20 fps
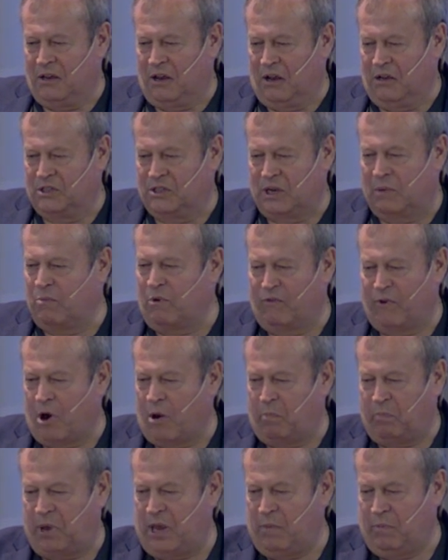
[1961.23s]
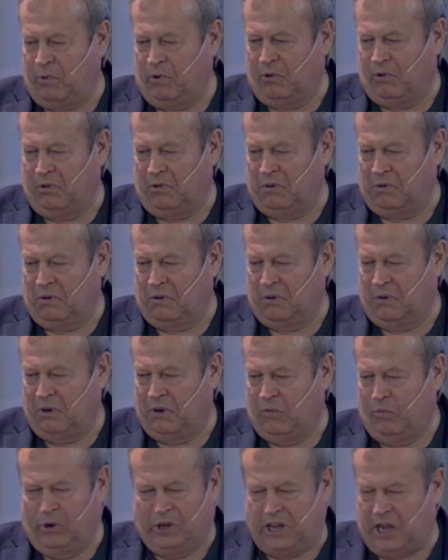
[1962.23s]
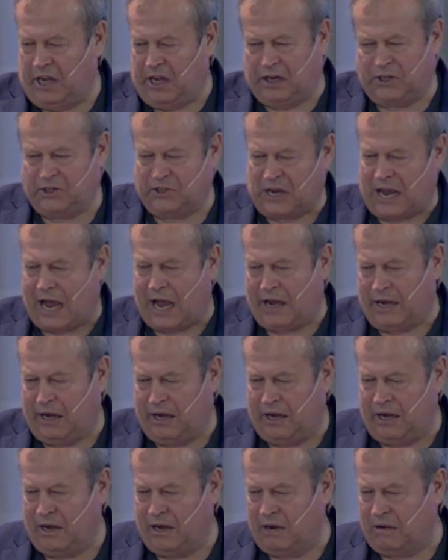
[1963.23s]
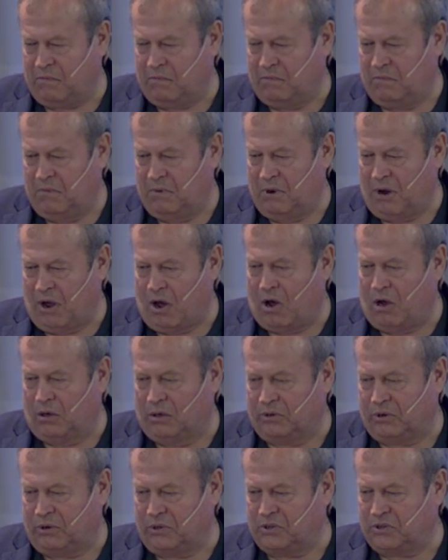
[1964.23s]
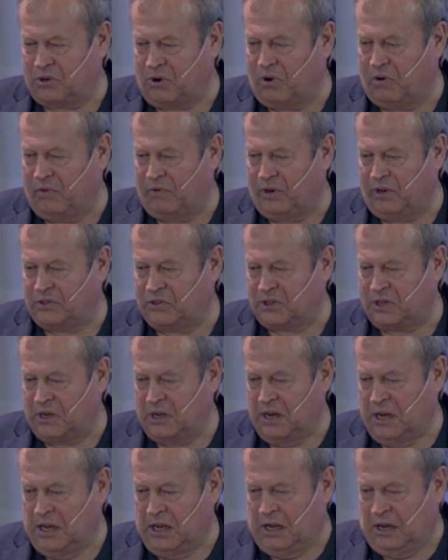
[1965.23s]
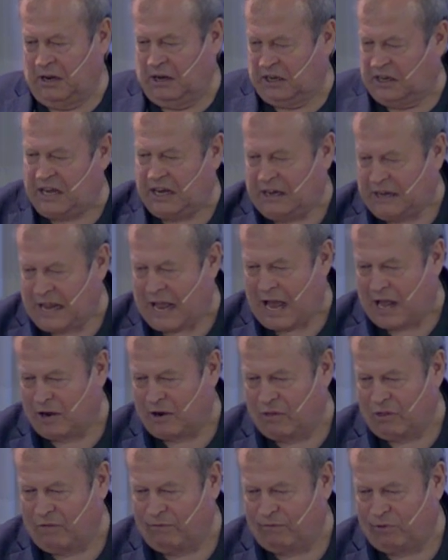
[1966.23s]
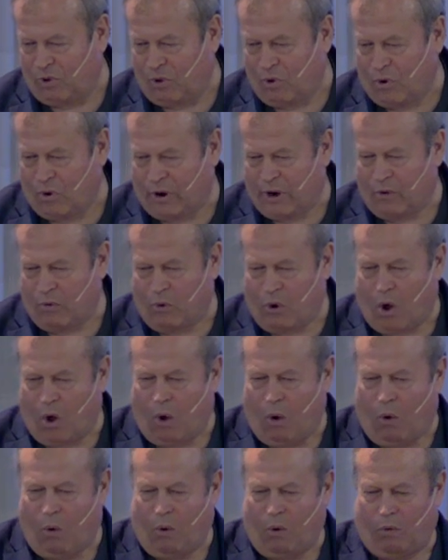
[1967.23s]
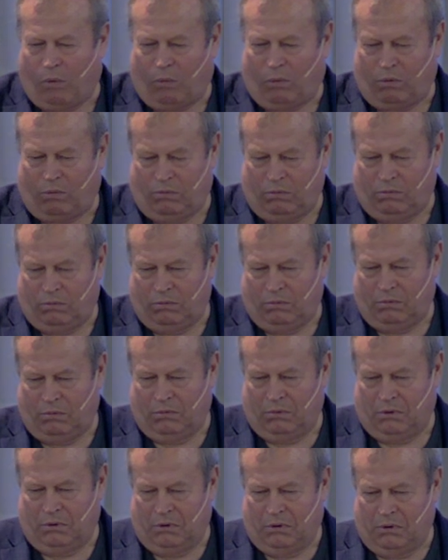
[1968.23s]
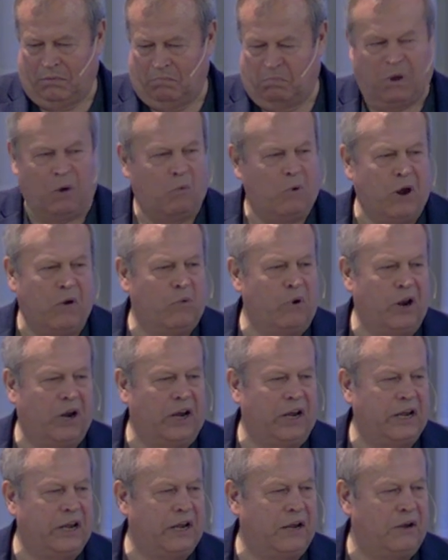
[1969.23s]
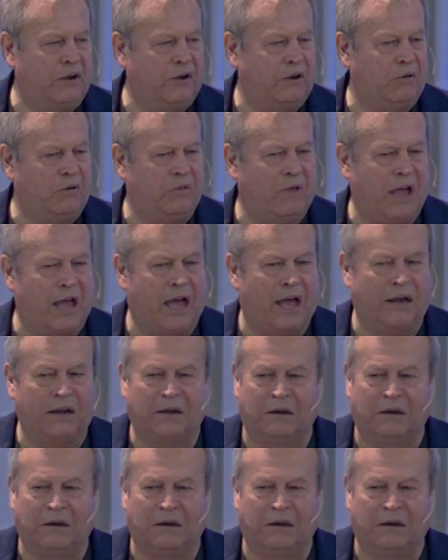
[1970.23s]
some of our people would get excited in an altar service and get down on the floor and roll, but we really didn't do that.